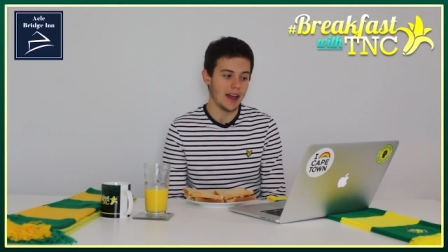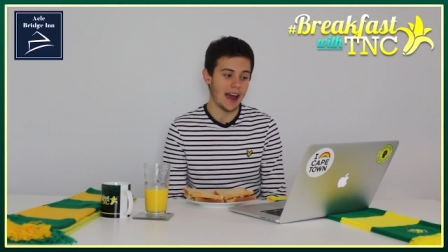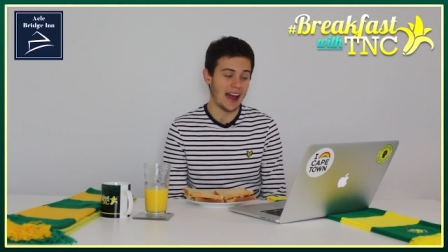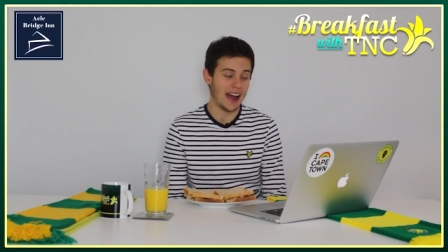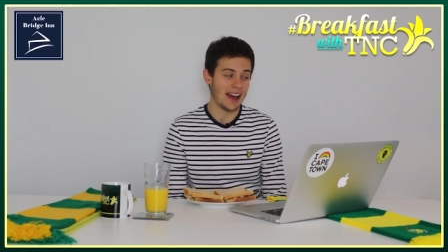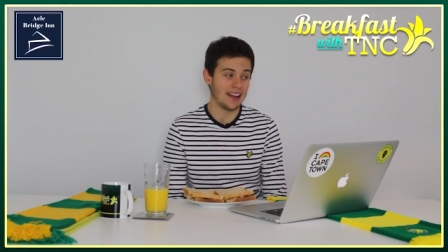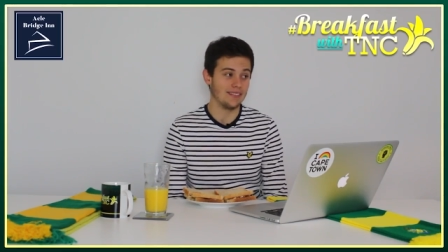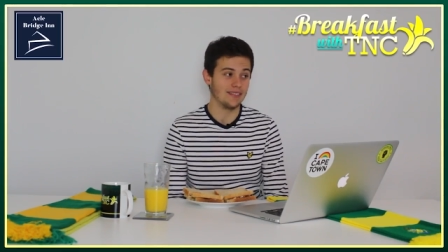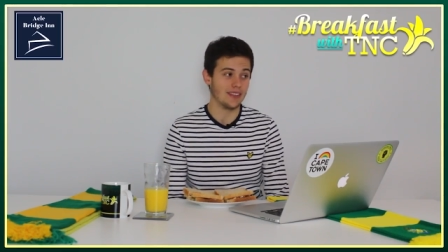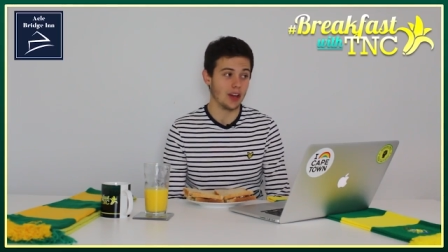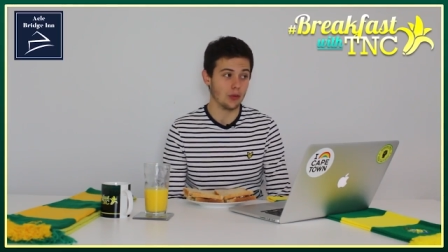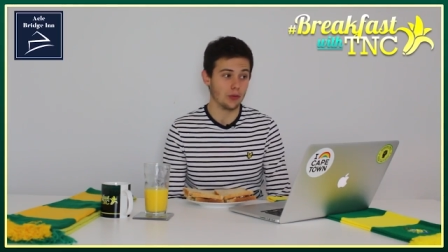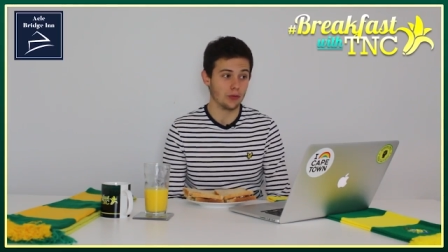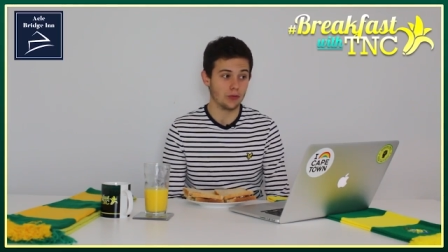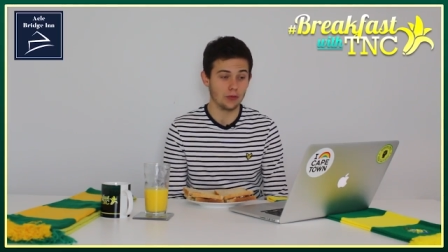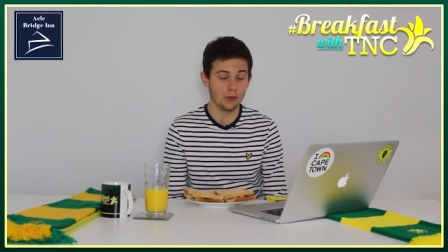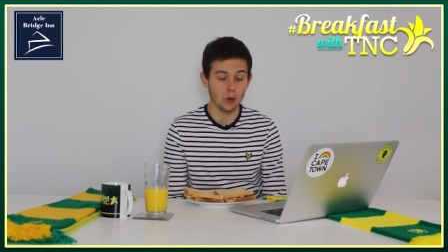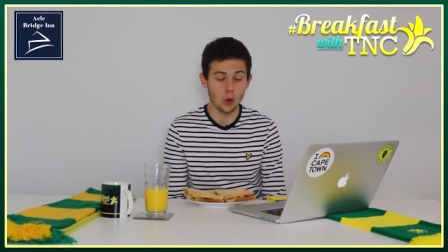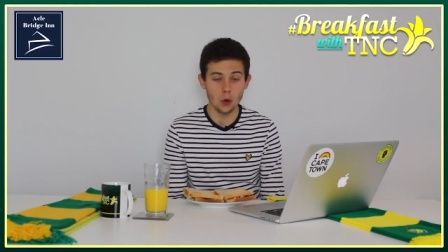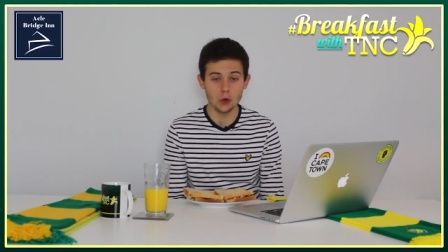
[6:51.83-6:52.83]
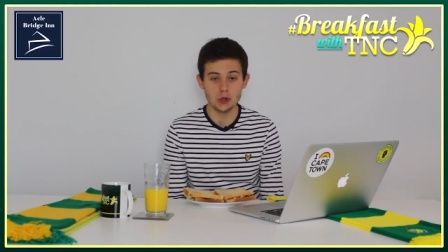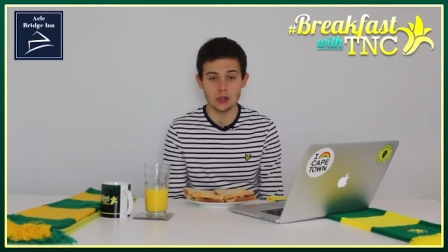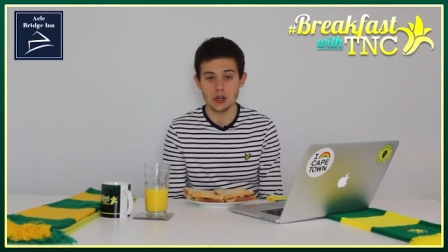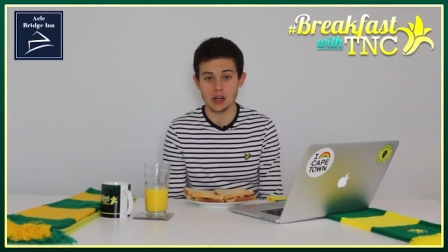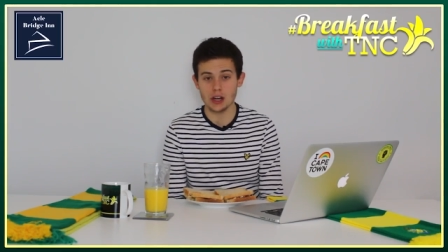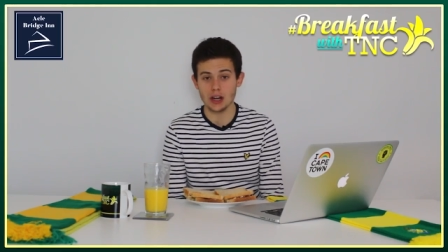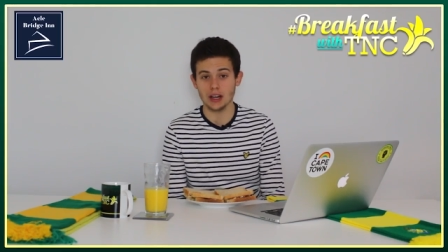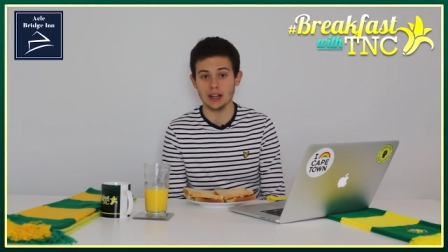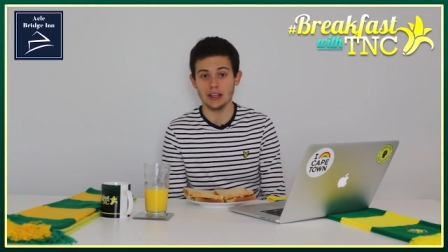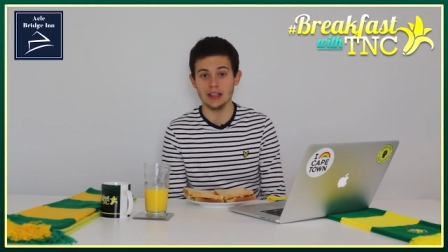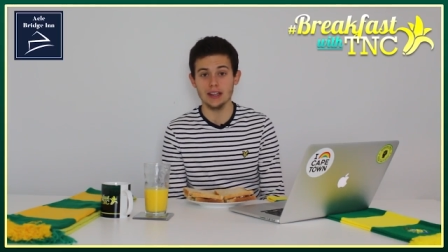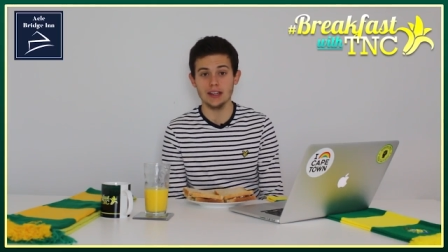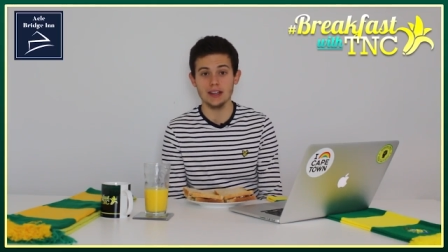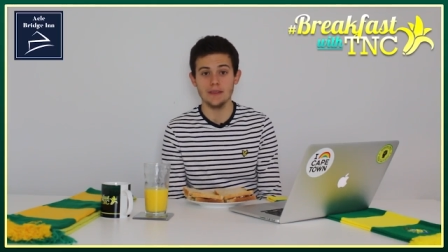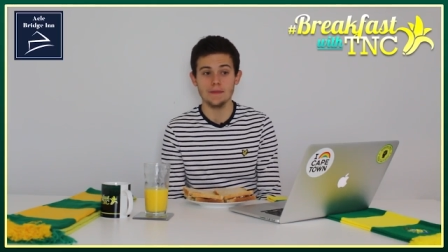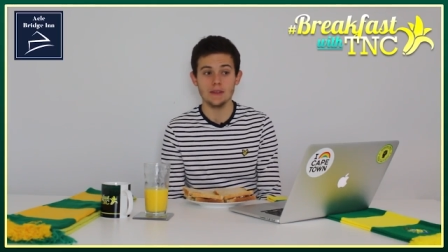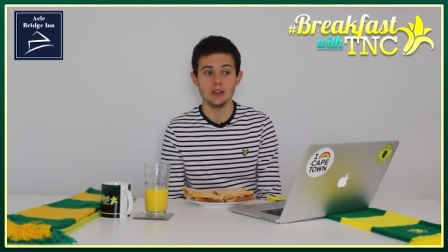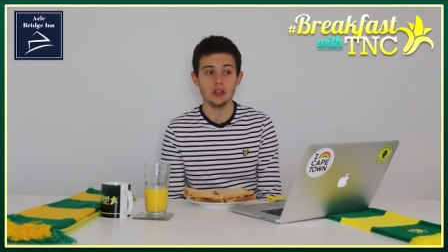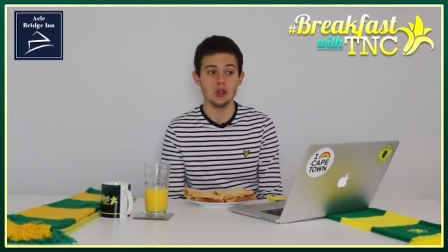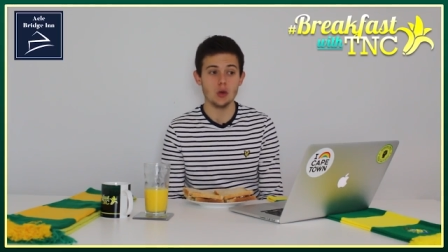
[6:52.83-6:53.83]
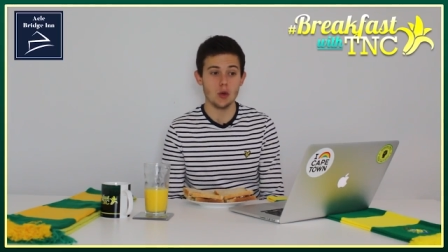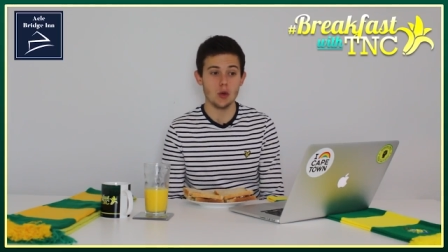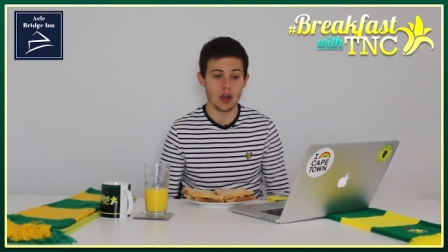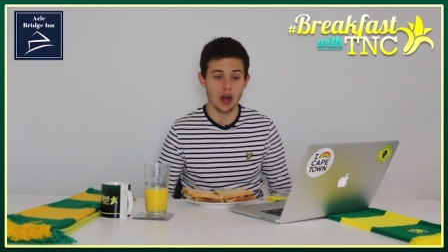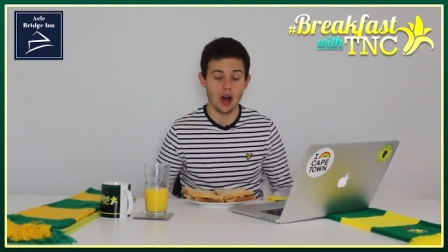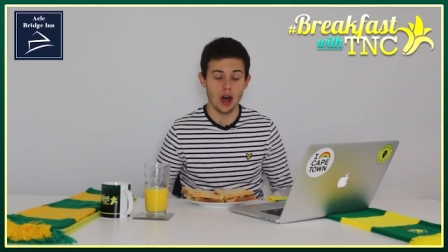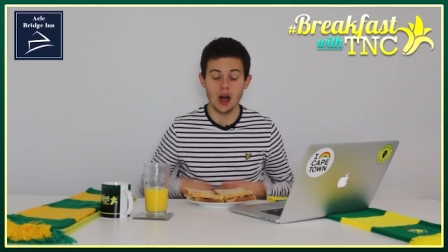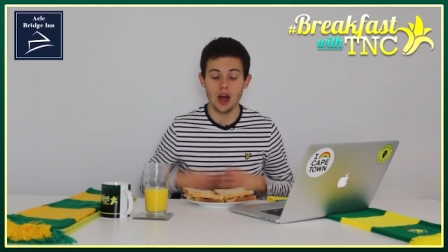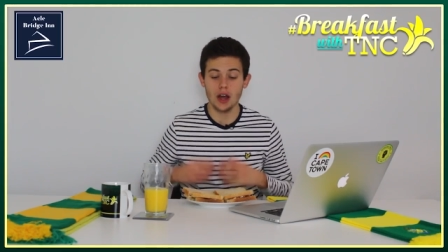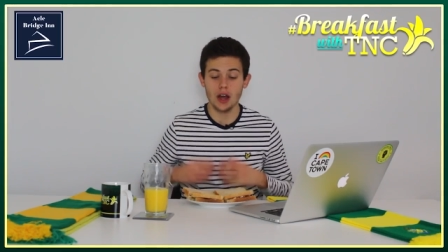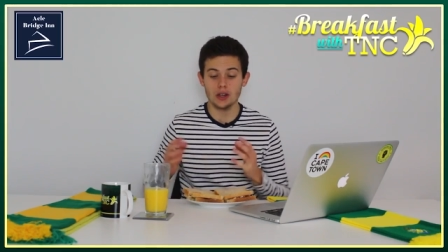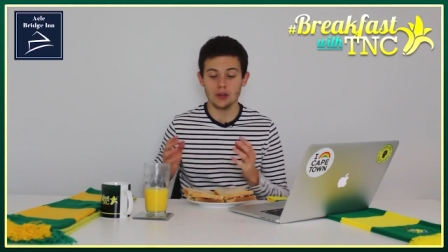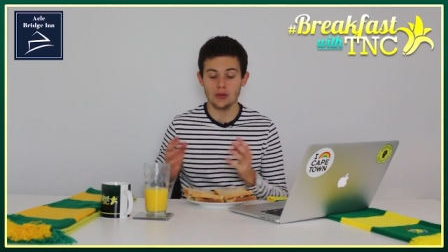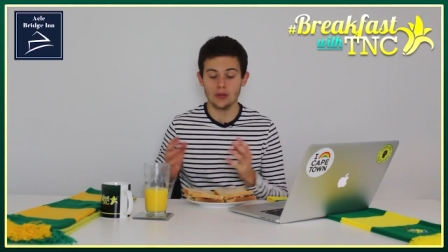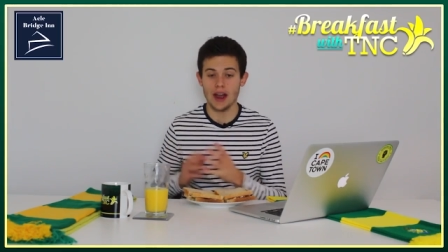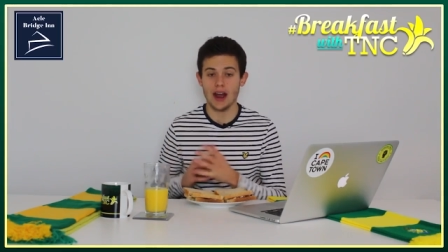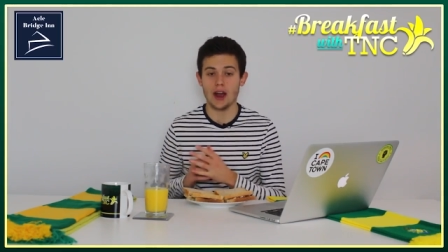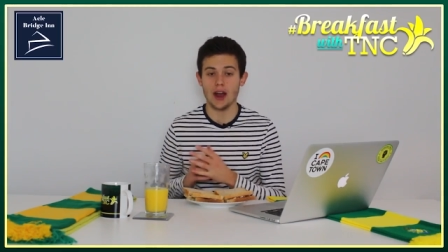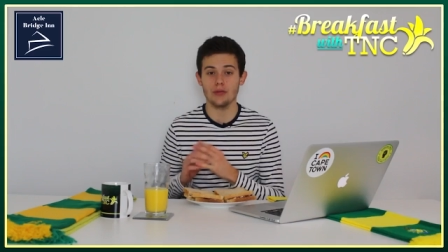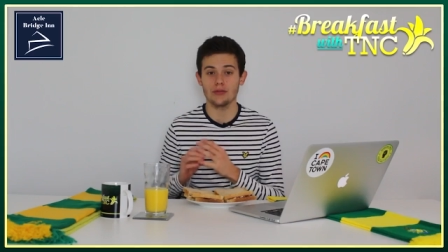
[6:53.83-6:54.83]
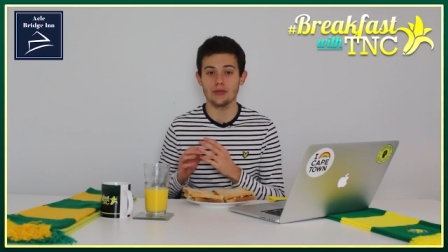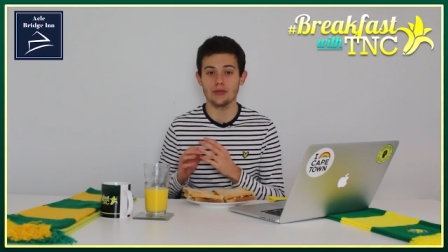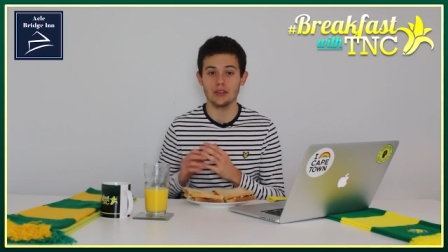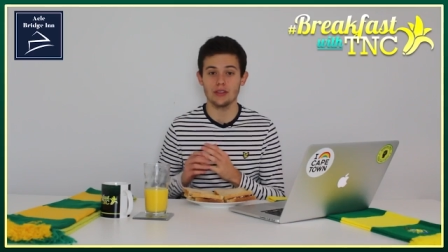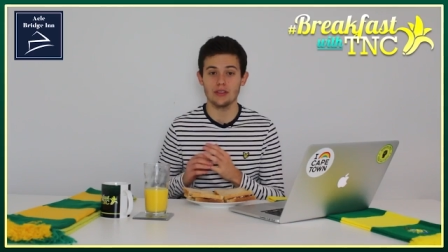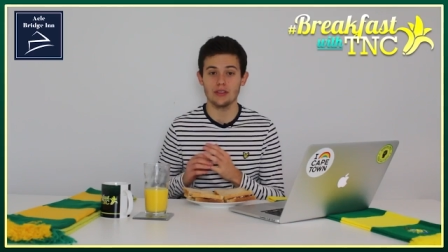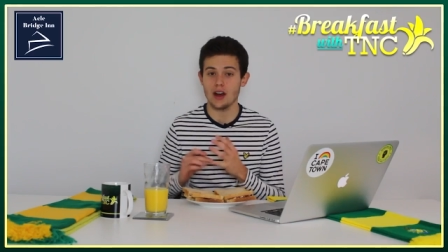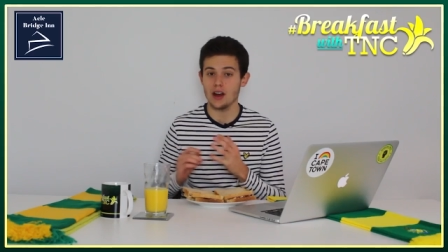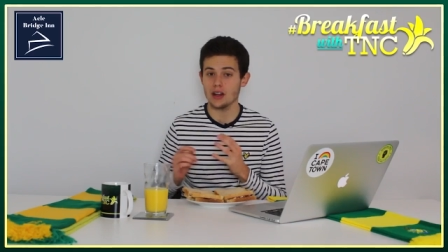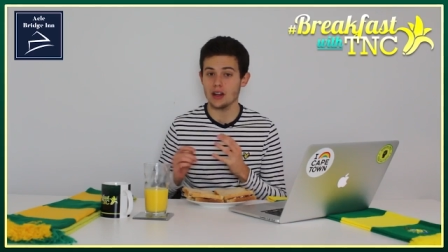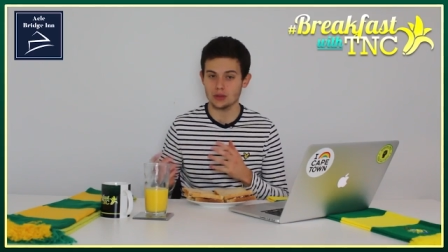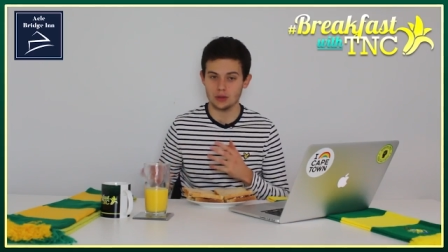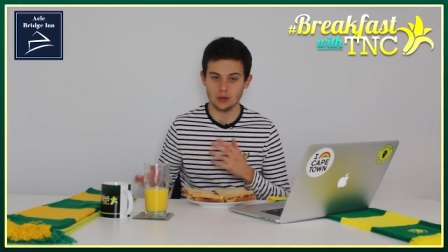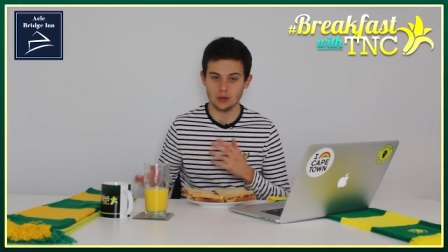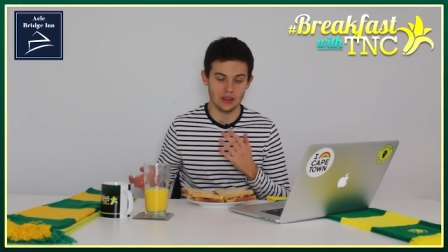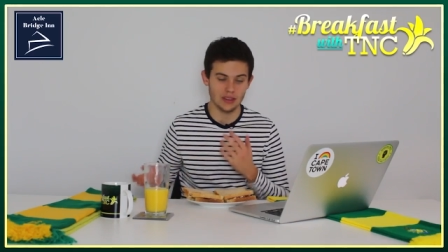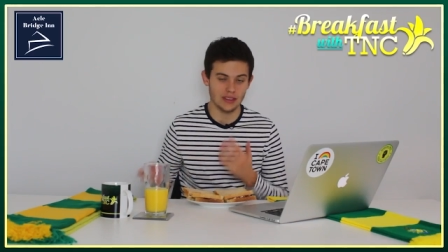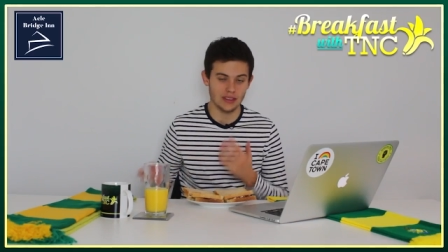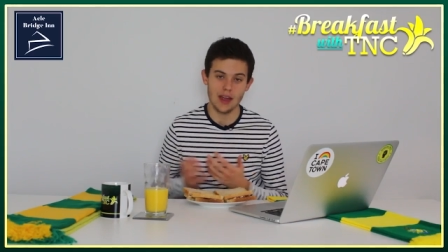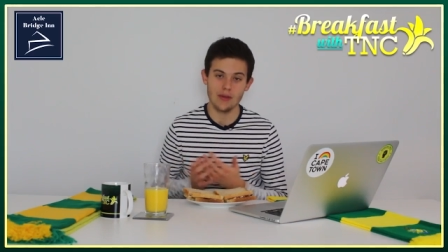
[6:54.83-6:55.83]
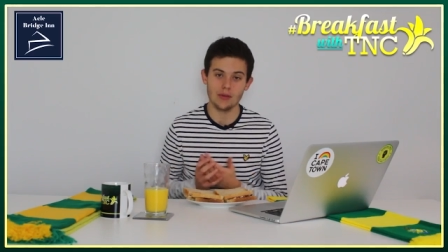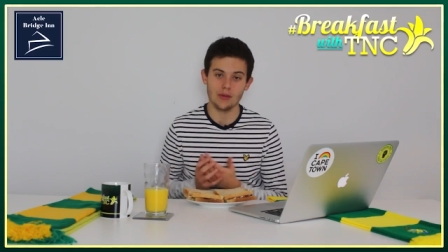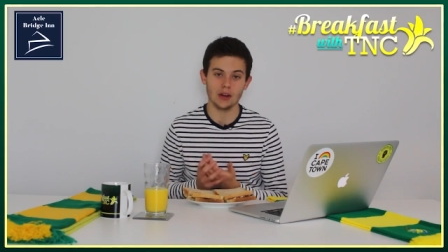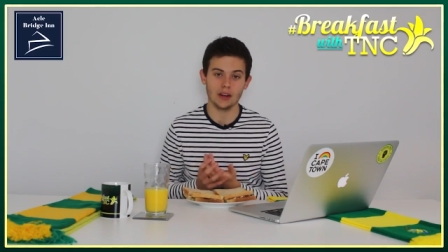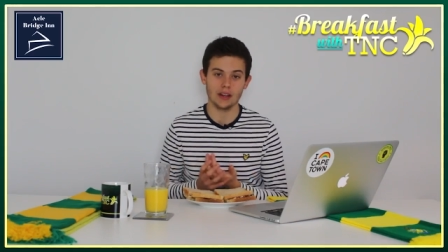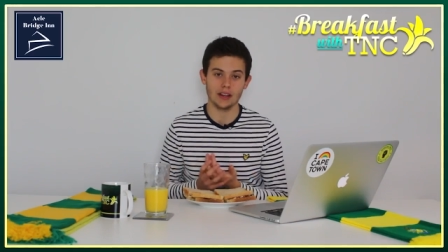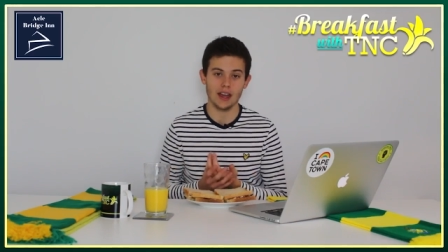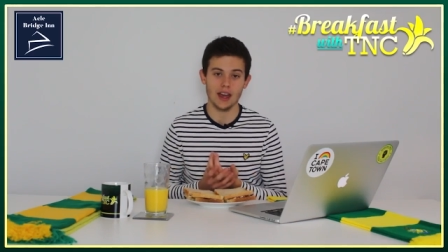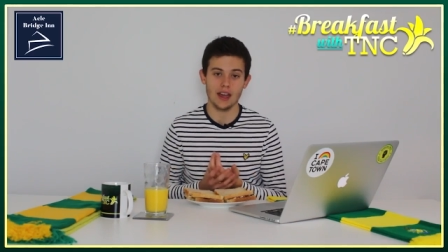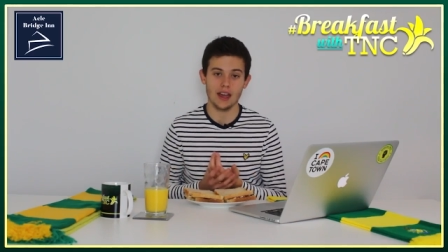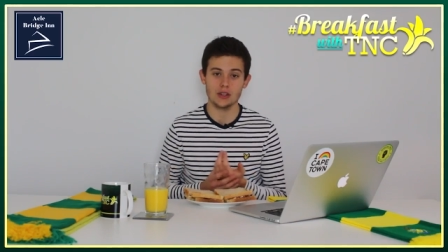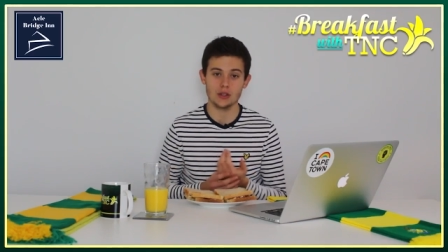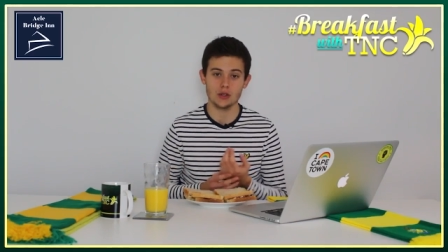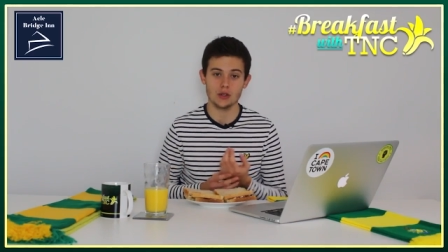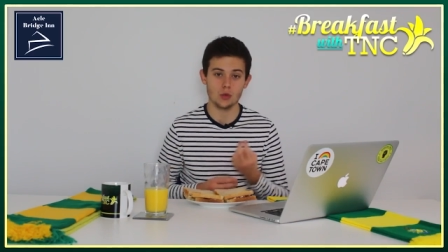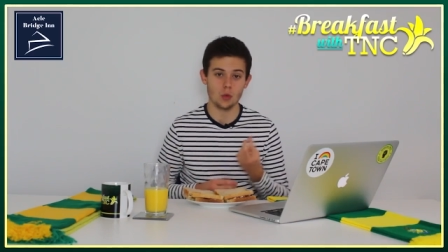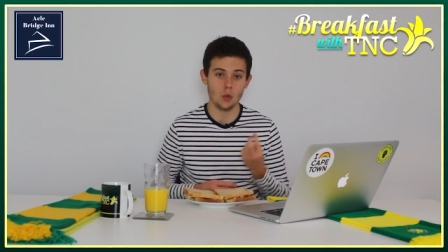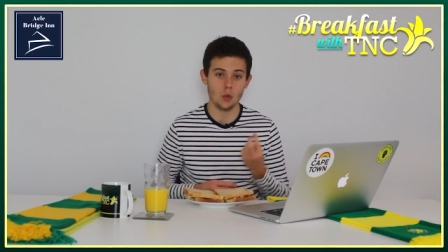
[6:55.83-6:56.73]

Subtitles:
And unfortunately, you kind of have to dance with the devil on occasions.